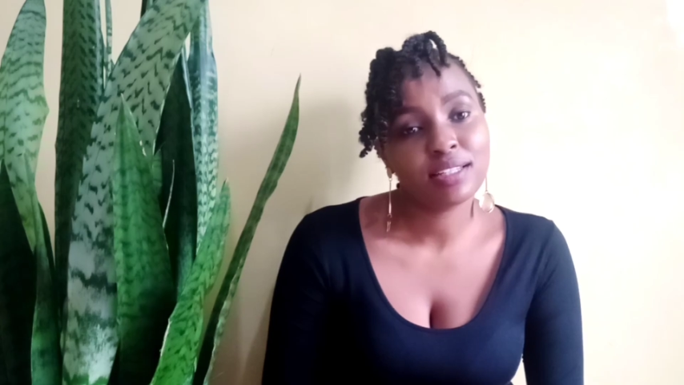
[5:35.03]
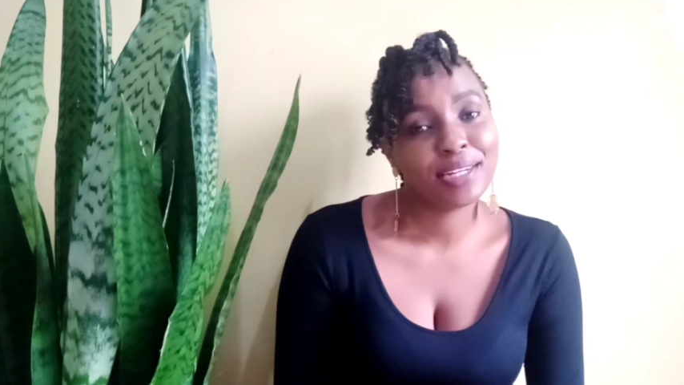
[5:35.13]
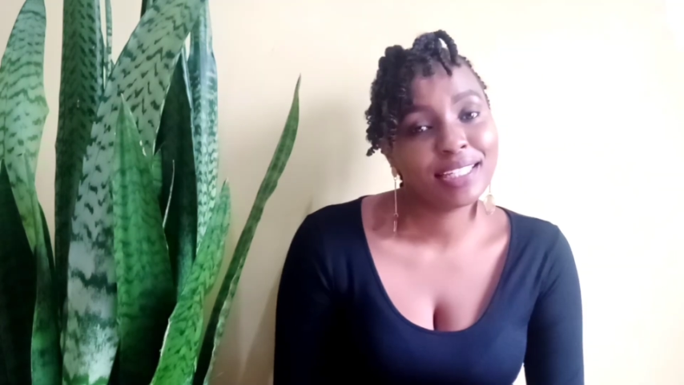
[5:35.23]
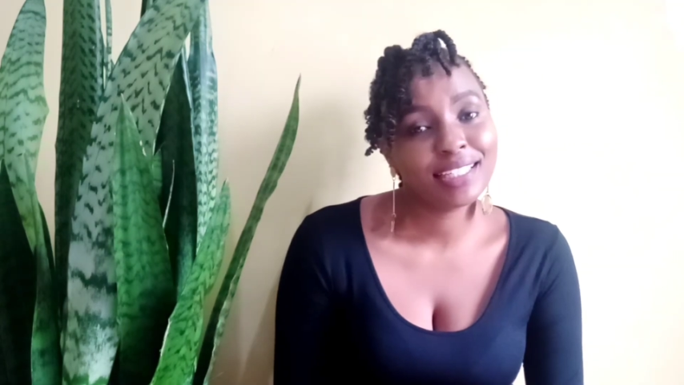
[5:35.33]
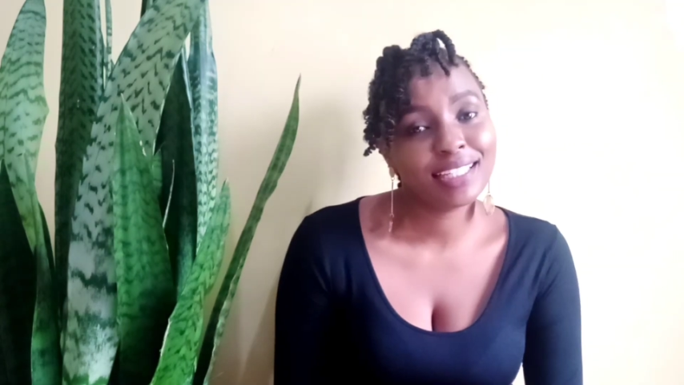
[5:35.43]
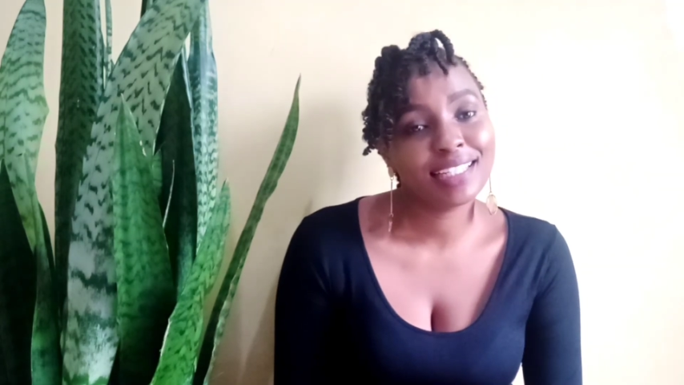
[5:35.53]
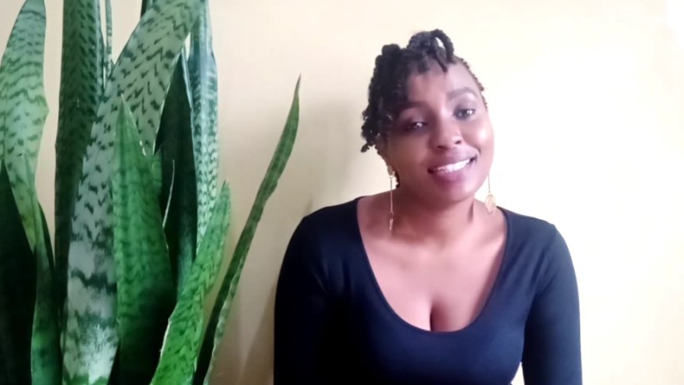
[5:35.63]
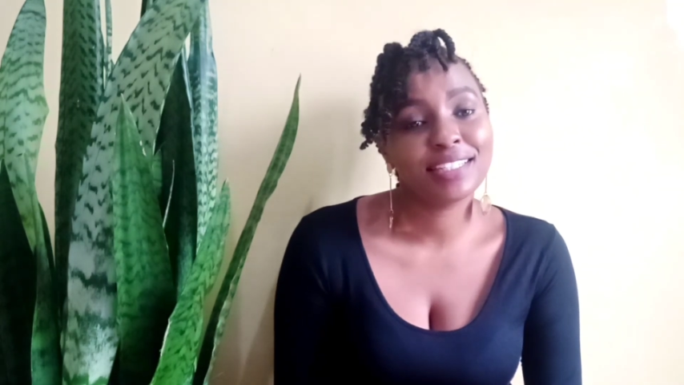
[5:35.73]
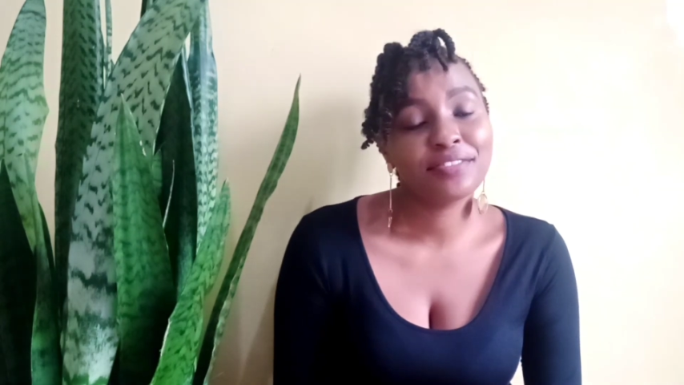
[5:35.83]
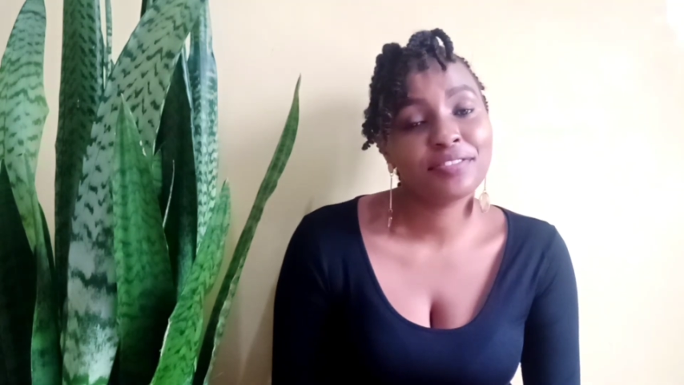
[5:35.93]
bringing
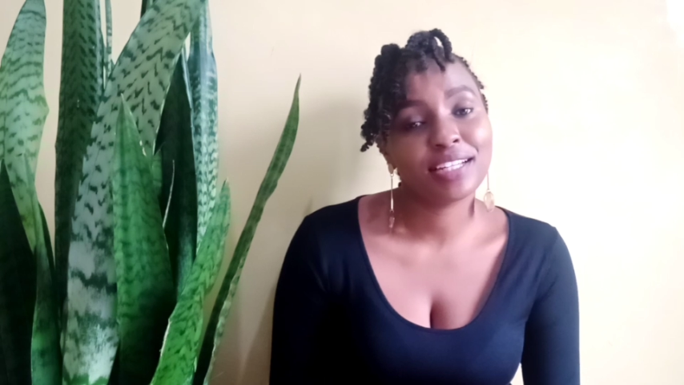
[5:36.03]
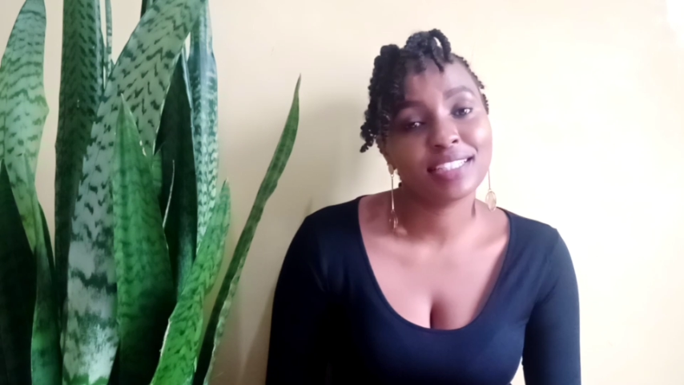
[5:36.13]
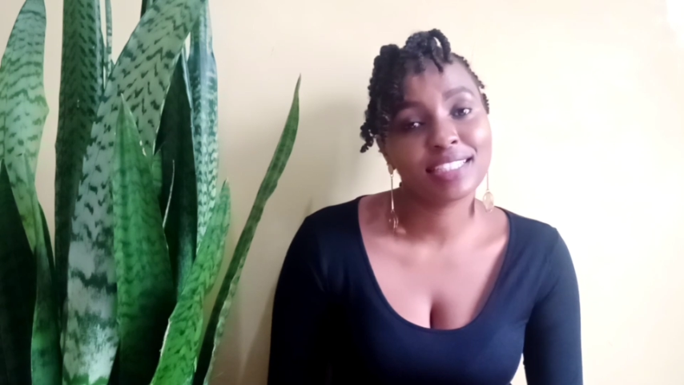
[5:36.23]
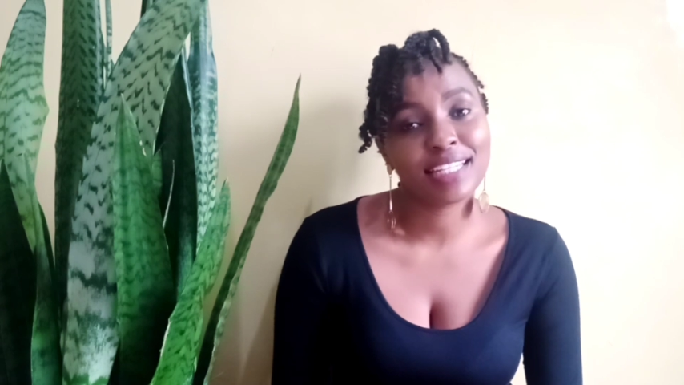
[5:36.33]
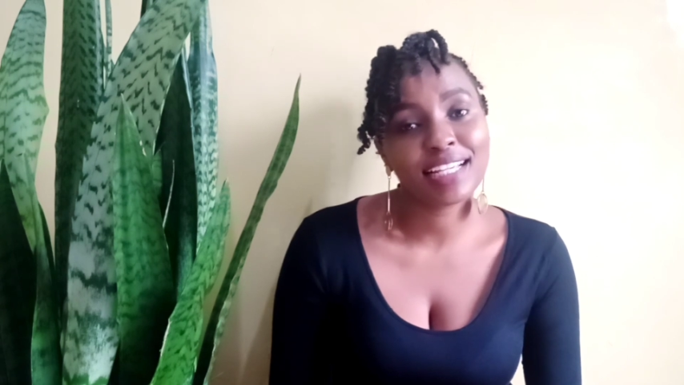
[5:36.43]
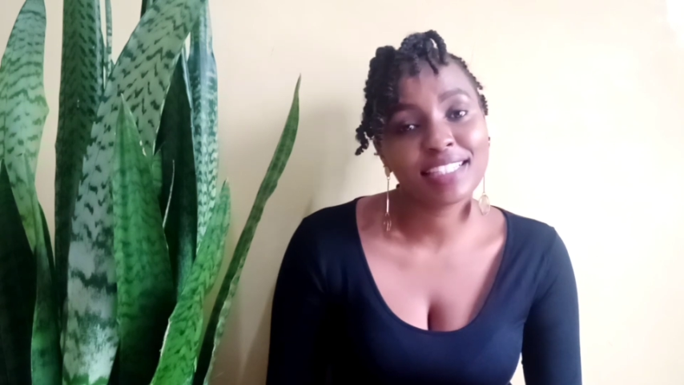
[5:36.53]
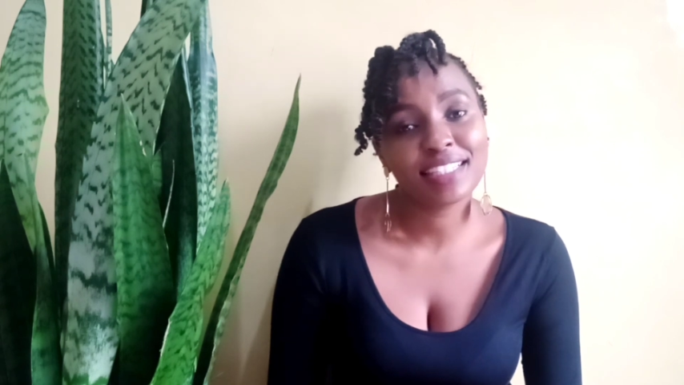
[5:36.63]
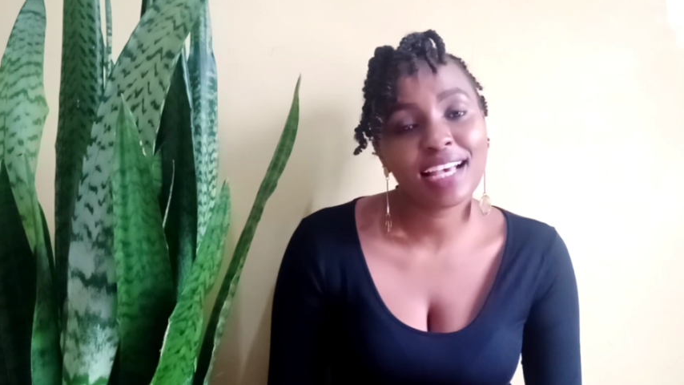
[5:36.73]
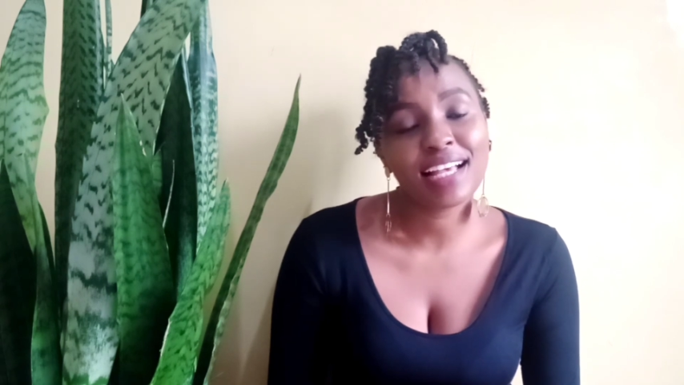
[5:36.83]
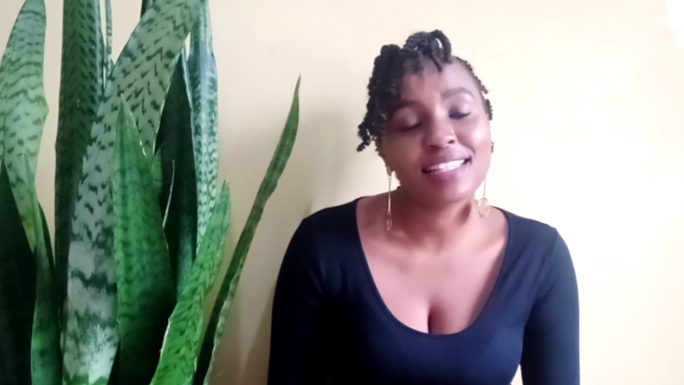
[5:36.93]
in different textures,